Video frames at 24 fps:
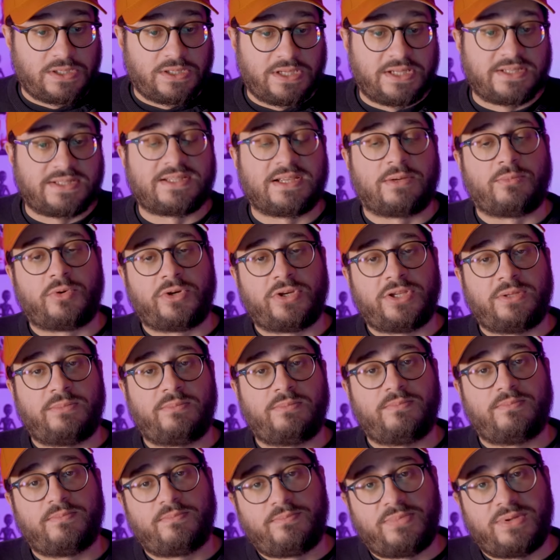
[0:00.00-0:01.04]
In summary,
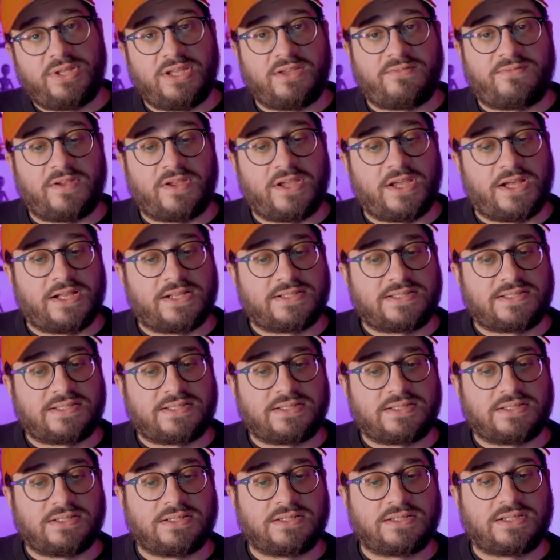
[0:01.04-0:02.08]

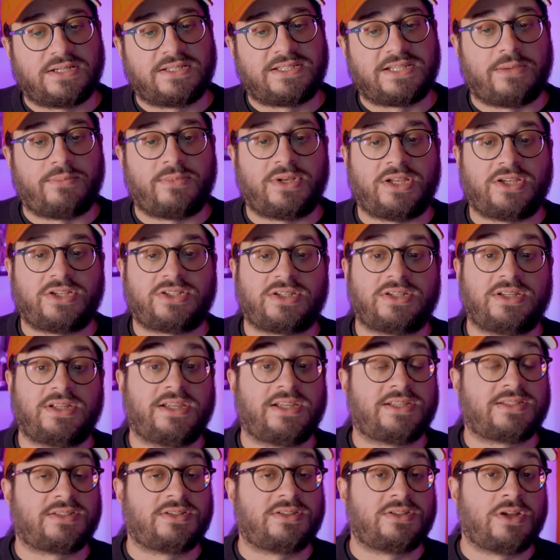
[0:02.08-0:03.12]
PFAS contamination
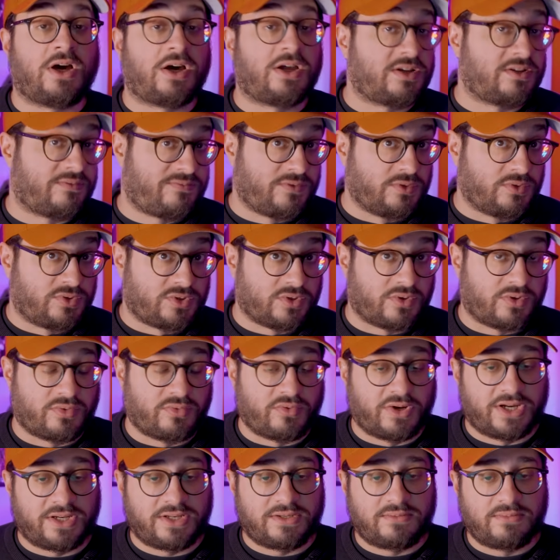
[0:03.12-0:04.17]
is not a future
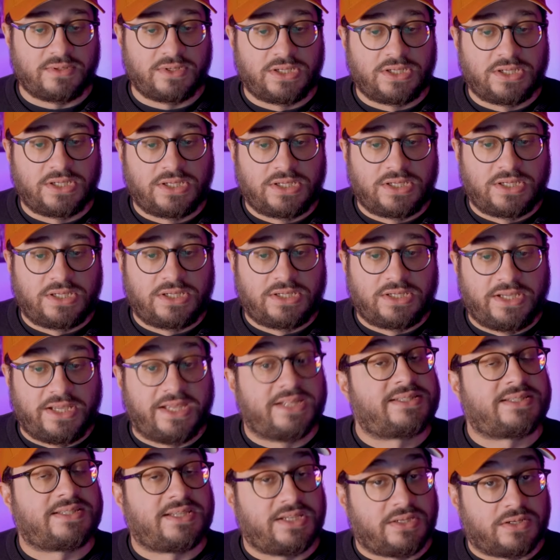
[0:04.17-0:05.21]
threat.
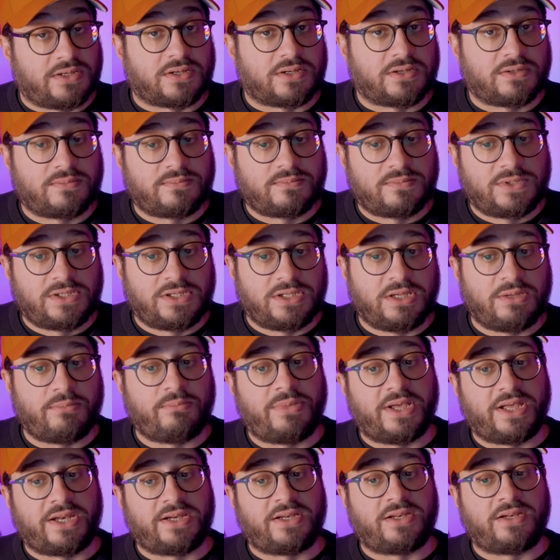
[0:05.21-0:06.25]
It's here,
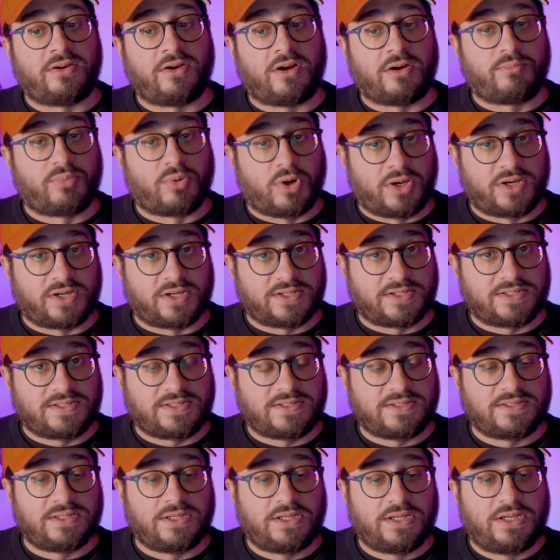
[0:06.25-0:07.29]
embedded in our
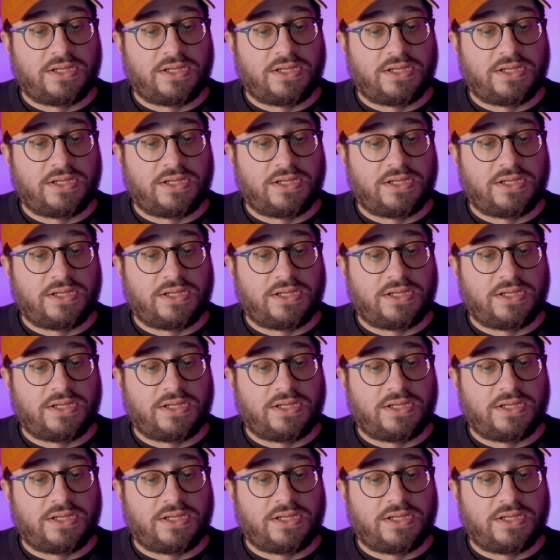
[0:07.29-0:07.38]
products,